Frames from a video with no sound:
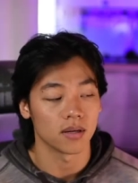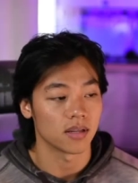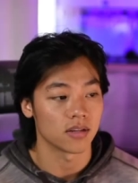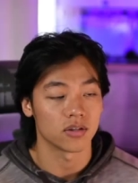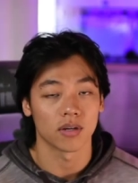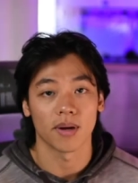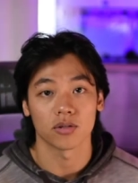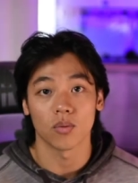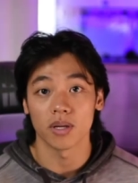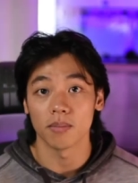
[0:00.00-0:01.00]
that took about
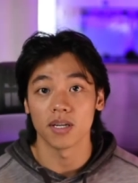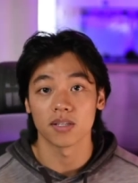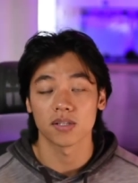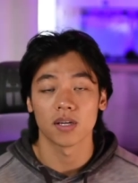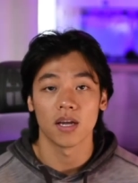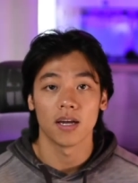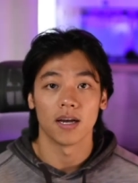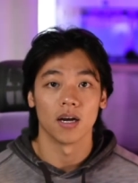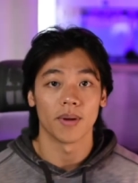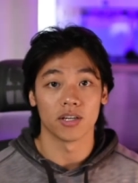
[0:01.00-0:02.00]
20 minutes
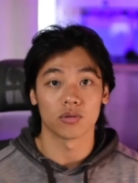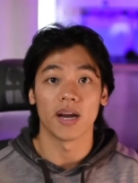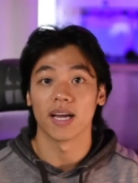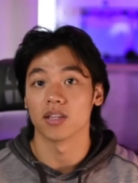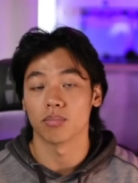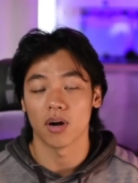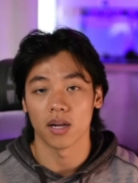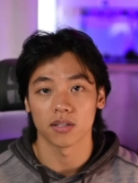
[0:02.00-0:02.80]
um, and trying out the product.